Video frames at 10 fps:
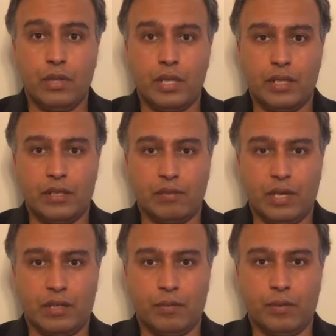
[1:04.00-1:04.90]
thickness
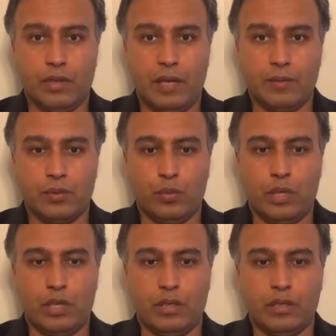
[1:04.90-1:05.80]
rectal prolapse
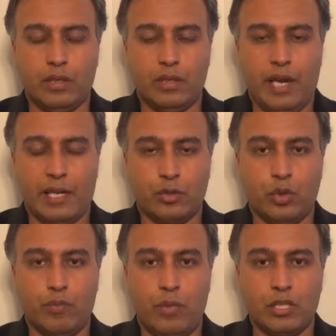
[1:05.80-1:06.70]
where the actual
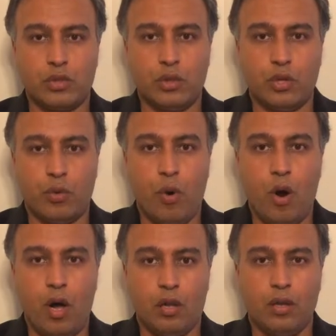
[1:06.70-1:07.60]
muscular
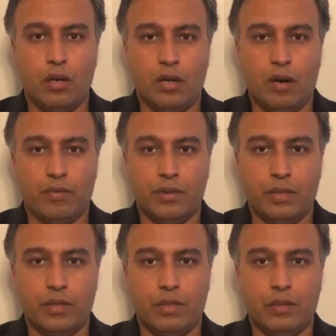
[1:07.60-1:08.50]
wall of
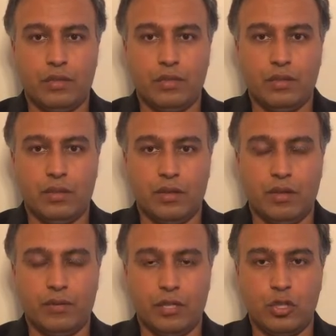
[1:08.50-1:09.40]

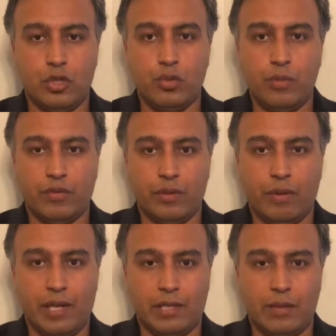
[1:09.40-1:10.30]
the tube of the
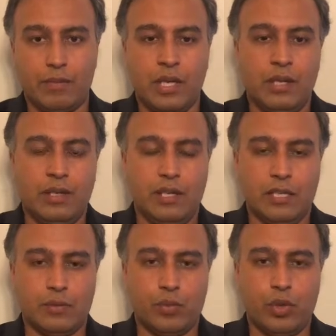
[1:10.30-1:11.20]
rectum
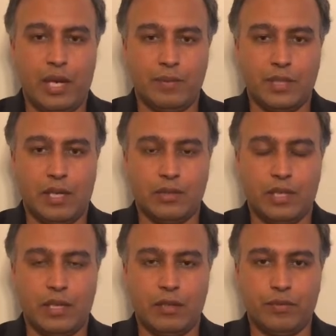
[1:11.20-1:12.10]
is prolapsing
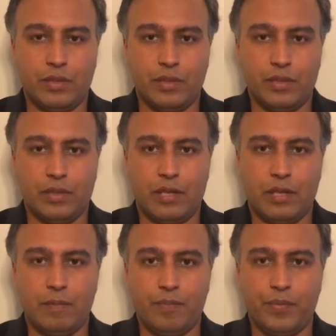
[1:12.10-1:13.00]
outside
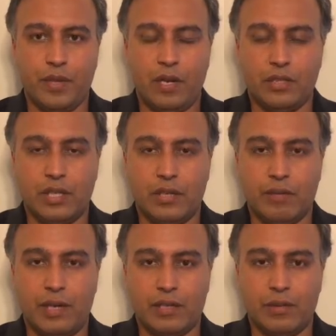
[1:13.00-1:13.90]
of the
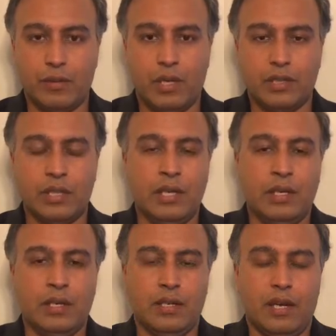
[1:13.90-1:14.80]
rectal vault.
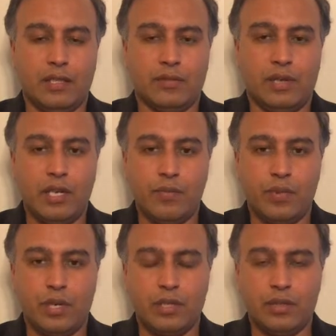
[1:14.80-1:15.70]
Now, it's very
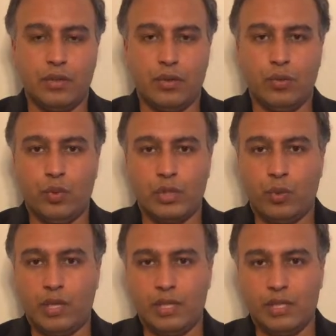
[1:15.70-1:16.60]
important to know which
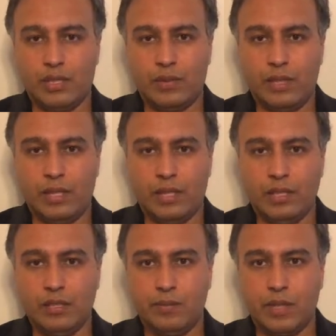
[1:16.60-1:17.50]
one of these three it
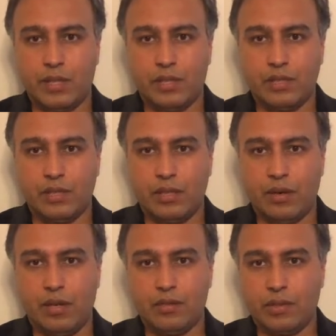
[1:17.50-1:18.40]
is, because they're
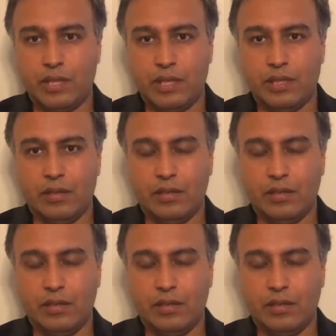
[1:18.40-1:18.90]
all treated